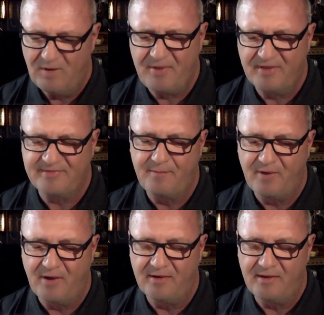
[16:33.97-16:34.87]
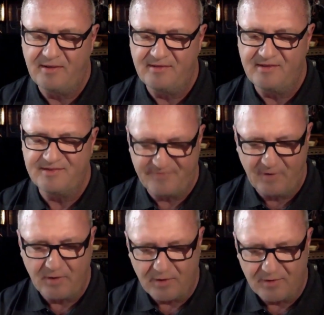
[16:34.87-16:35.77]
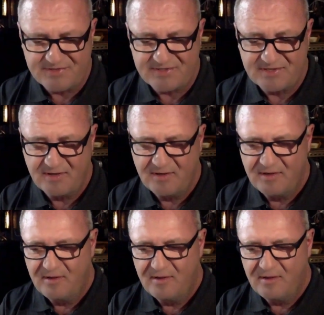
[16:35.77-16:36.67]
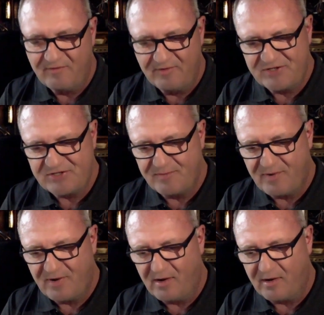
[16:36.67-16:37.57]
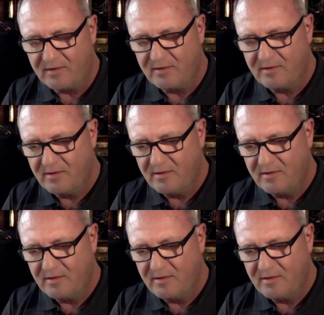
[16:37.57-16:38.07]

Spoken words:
What I picked up on in these photos of Elysian Park,